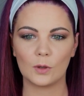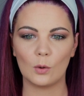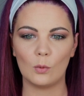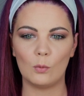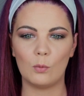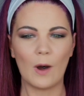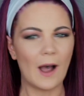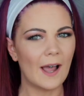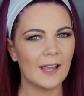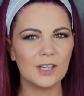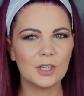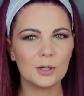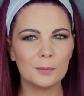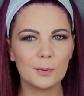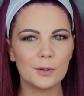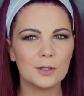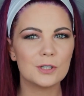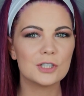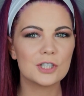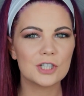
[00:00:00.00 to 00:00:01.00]
why you're
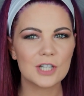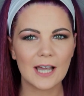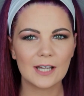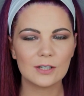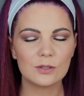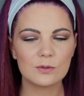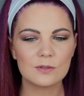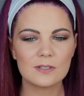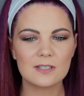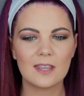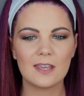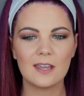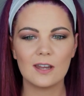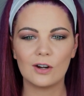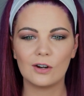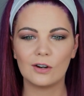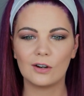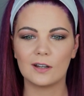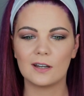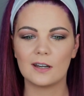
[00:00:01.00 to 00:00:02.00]
putting shadows
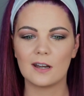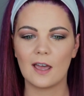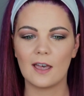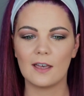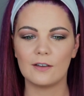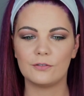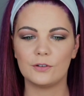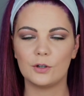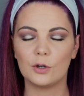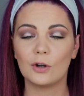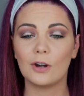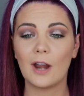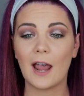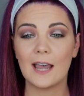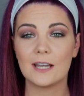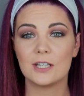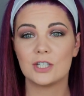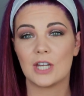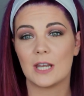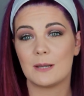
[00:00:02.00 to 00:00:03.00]
there, and if your
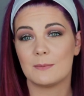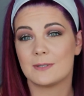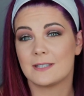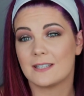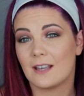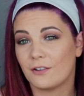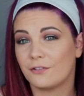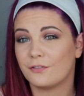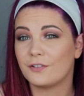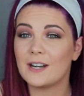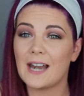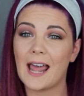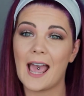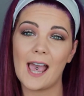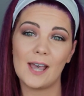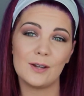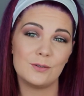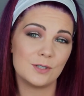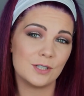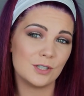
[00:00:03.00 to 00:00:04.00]
eye shape's different,
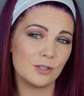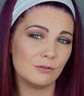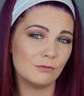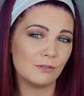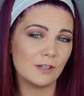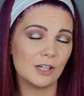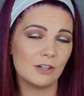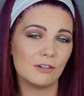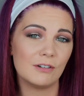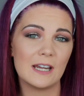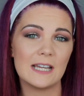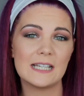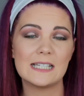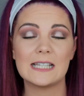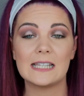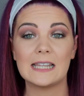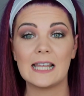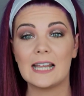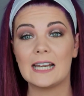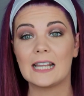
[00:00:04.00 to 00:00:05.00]
how do you recreate
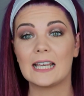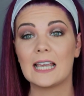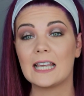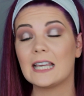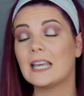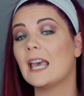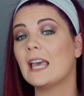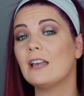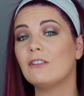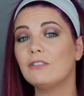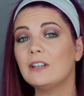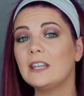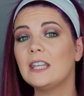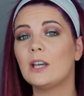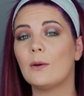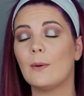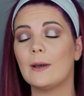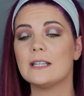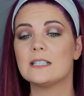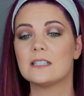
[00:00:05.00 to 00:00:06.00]
it, then it can get really
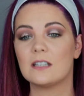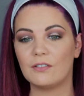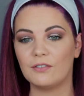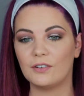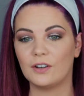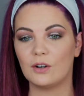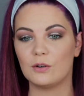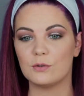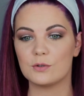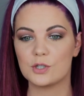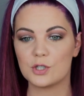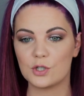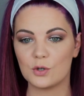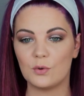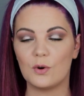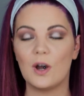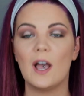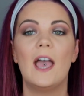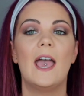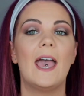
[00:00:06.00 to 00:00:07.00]
quite difficult.
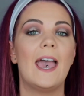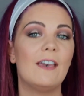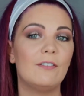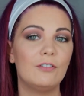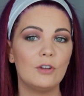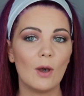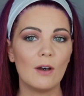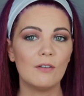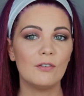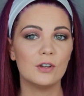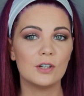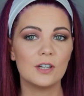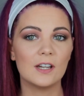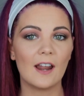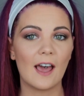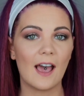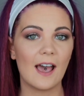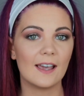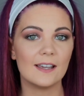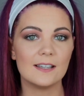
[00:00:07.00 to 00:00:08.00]
So if you have hooded
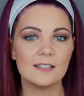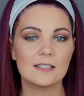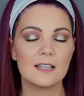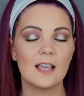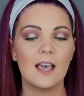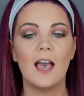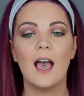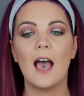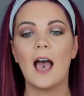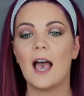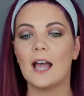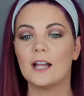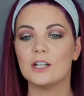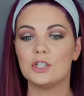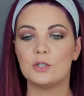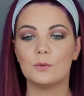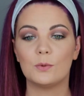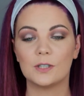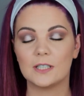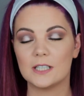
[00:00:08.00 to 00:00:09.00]
eyes and
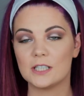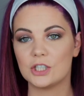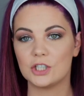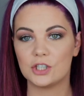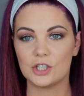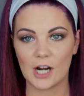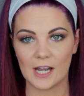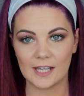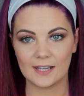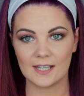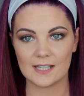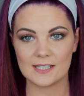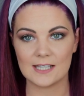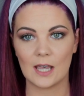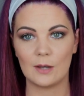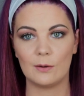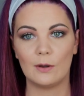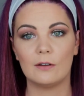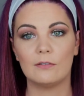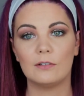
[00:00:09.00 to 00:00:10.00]
you wanted to try this
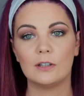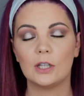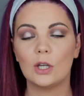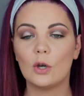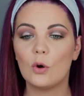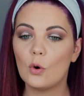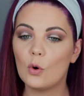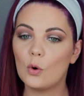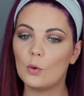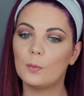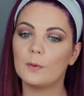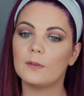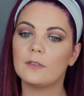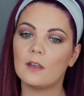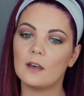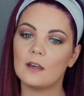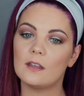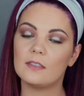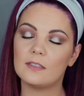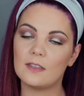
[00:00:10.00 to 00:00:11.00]
out, I really hope
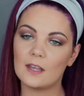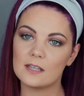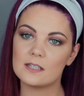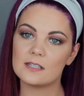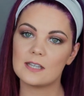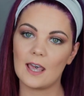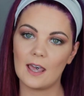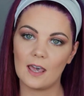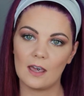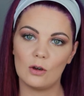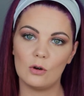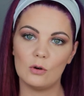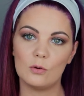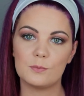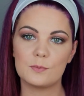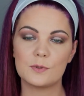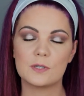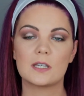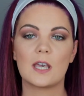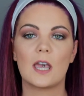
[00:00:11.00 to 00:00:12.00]
that this
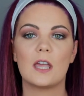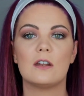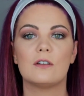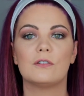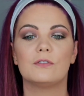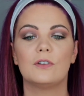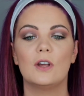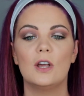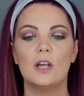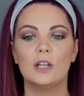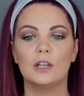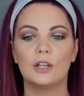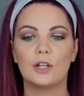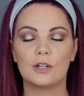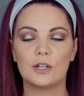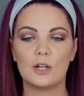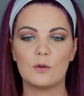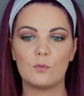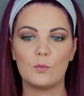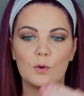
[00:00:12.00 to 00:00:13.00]
helps kind of
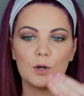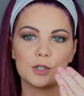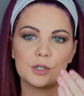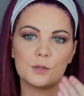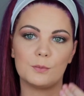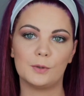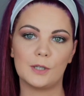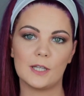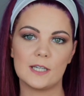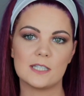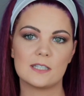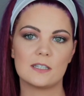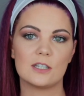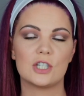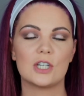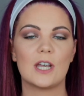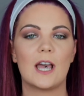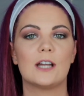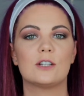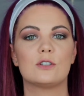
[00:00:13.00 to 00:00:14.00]
learning where to place the
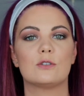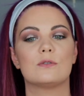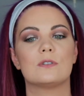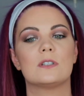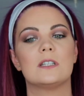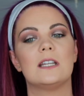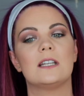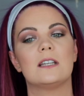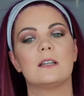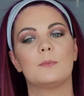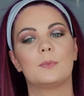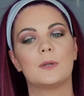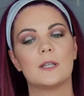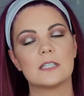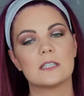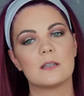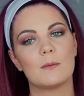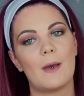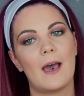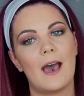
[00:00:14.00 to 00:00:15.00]
shadows, needing to
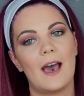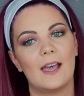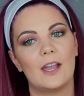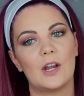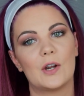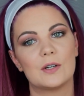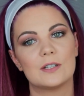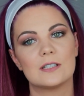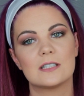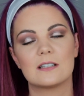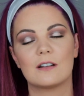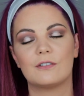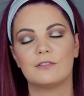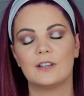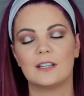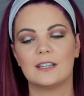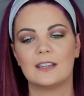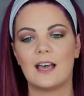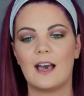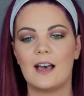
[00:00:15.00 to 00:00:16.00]
place them higher and stuff
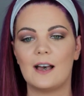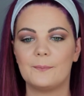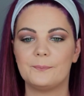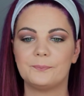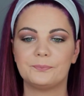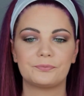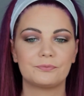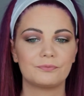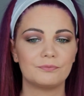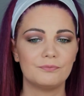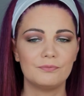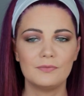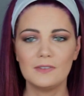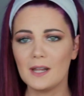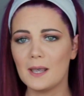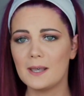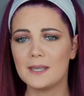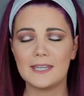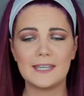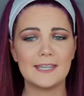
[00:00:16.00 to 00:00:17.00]
like that.
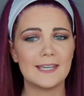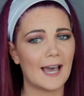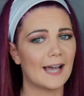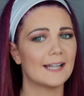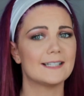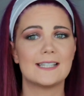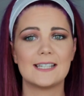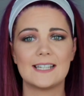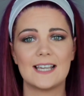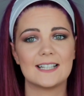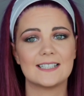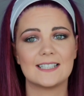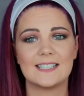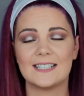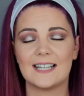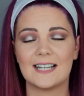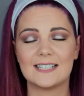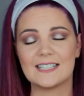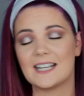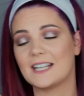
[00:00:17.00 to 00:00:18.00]
Yada yada
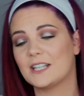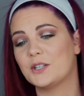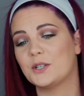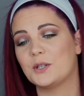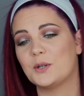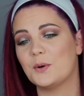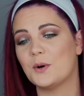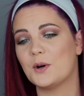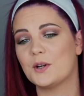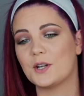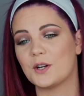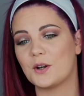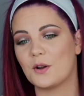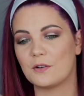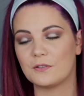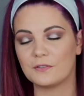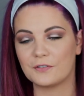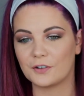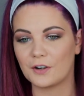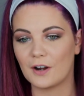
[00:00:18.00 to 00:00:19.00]
yada, I could go on and
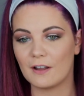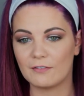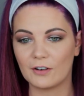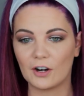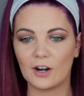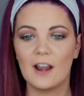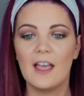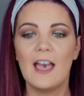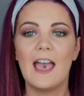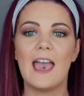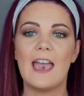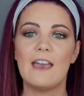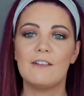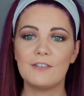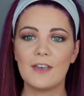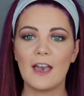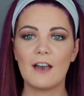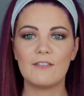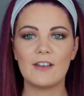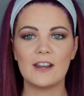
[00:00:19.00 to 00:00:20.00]
on forever. If
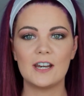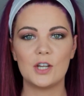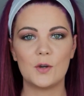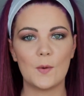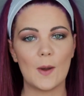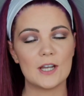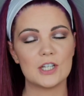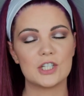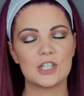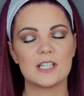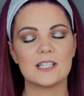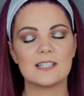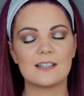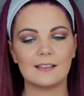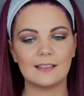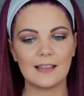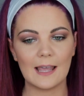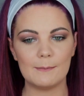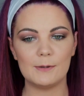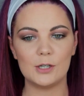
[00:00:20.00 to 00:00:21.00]
you have any questions,
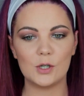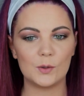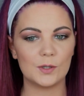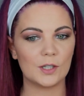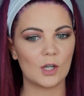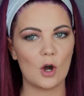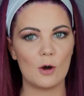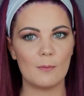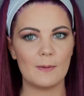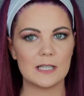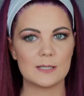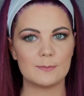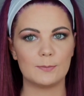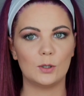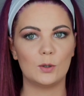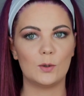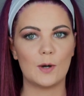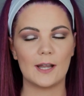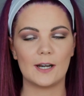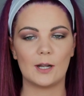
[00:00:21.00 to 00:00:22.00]
let me know in the comments
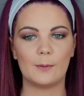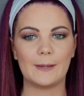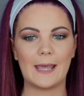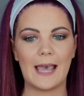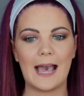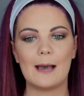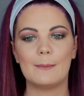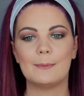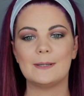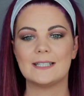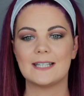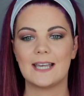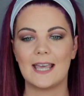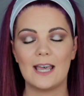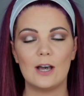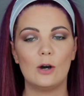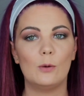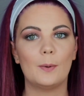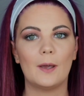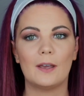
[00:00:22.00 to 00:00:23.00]
below and I'll be happy to
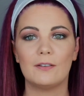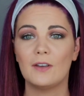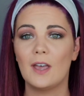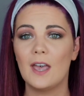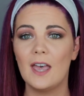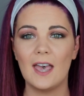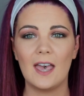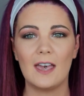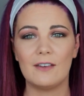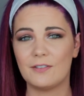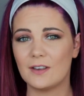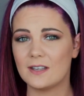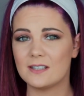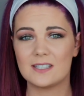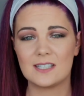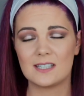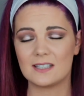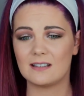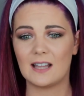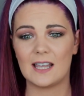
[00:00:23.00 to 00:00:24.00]
help. If
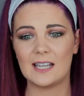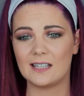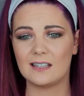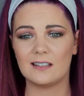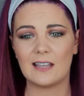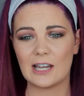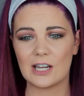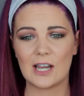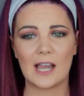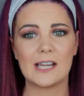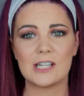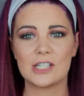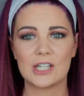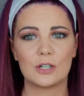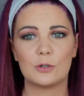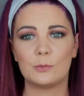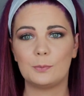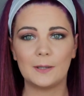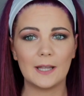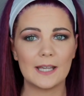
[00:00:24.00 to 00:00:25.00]
it's like
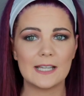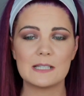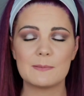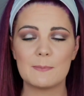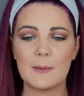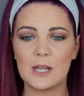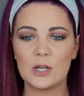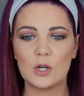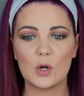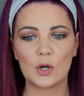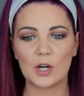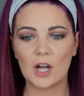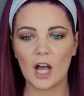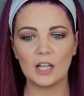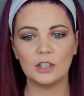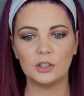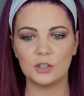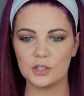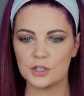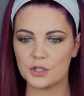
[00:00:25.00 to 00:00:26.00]
eyeshadow placement or
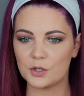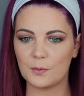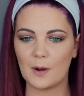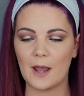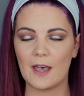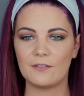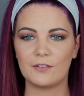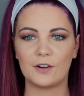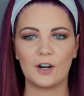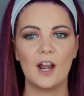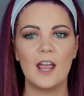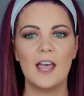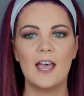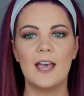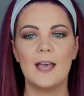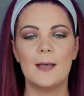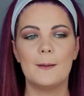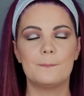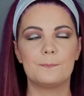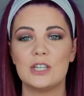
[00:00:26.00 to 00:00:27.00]
colours or whatever,
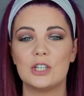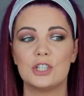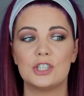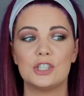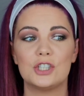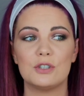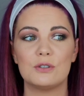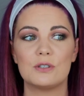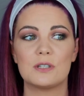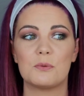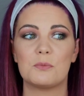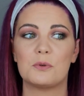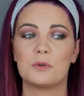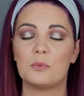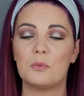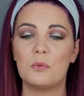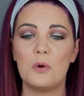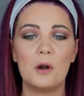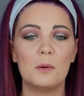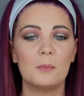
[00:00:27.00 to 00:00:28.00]
you could use it
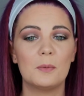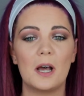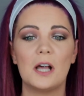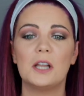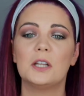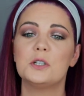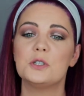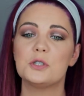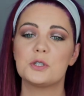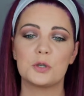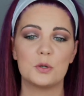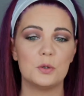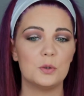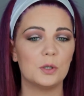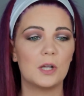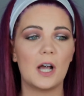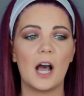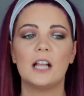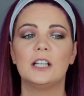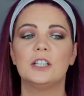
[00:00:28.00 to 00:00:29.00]
with warm colours, cool
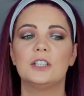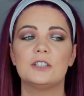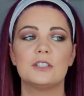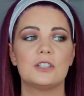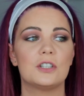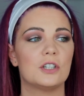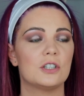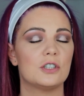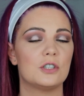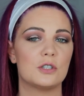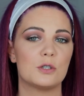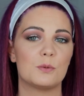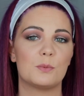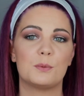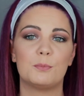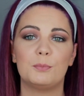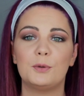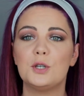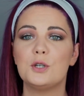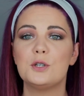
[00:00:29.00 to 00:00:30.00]
colours, you could use it
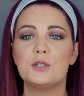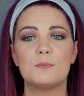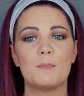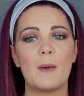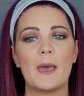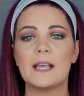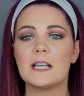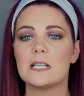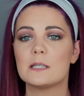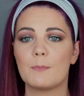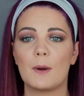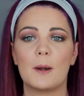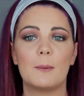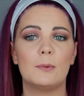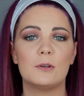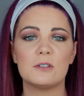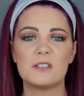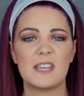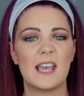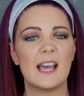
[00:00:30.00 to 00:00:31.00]
with blues, pinks,
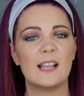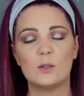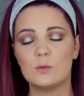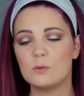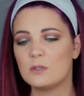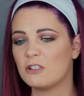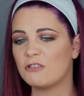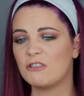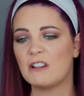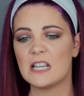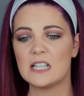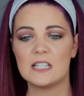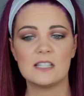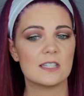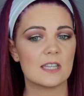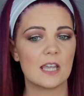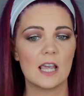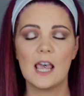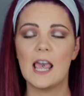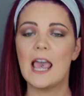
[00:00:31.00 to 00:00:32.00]
purples, yellows, greens,